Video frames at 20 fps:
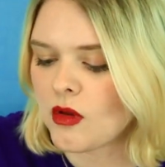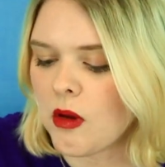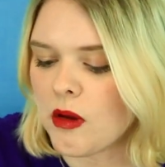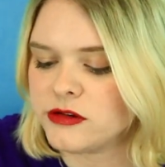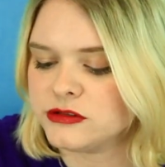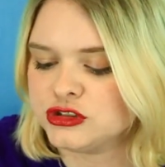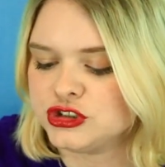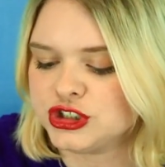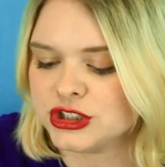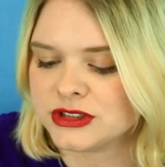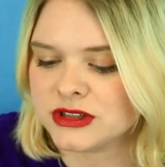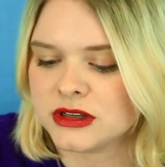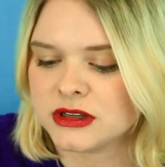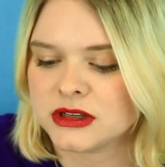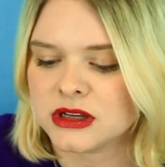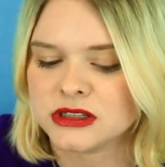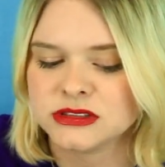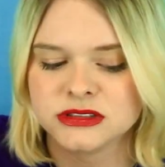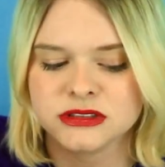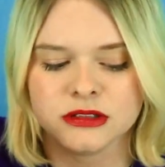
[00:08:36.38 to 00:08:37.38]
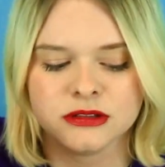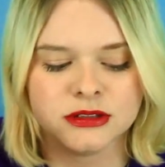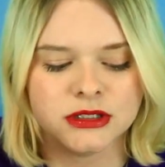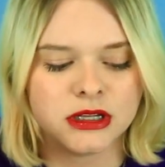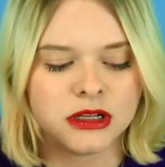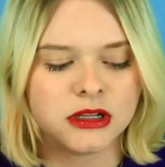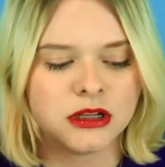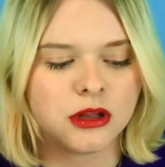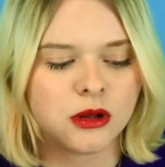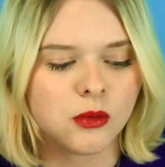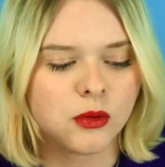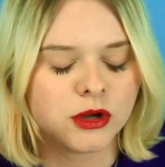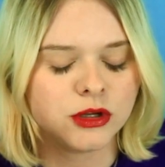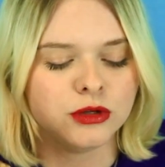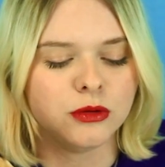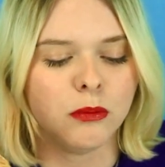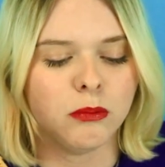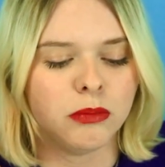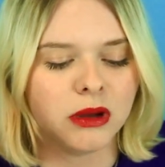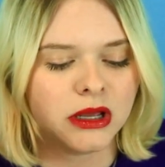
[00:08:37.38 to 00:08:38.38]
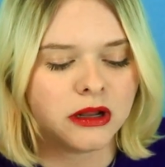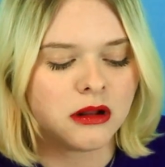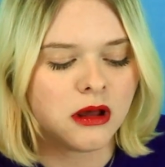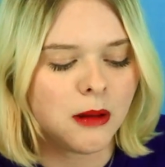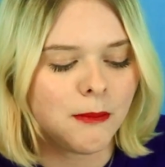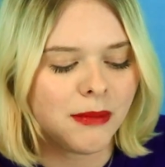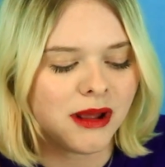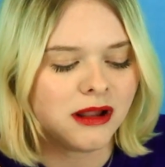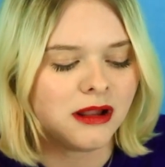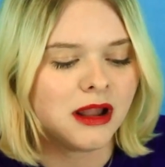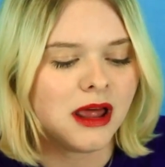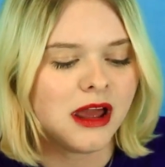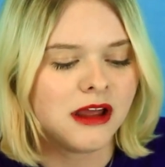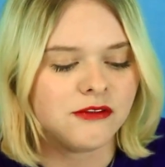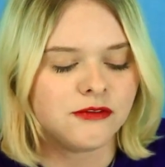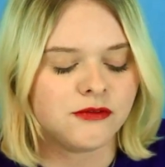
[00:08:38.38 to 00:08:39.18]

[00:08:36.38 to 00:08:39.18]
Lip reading: Chicken quesadilla, where you been all my life?